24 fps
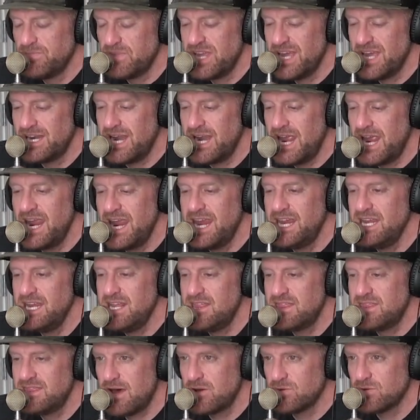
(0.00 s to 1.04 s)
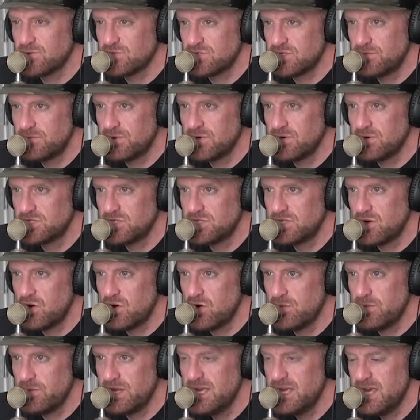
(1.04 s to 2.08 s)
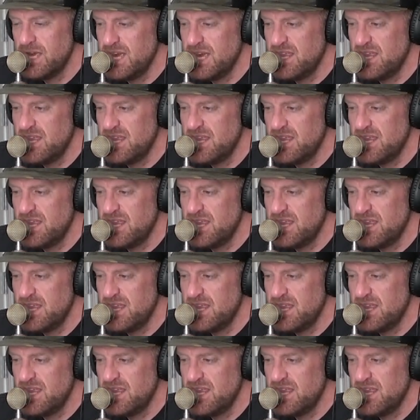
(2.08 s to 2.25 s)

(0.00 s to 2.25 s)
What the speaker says: He had an 80,000 person army,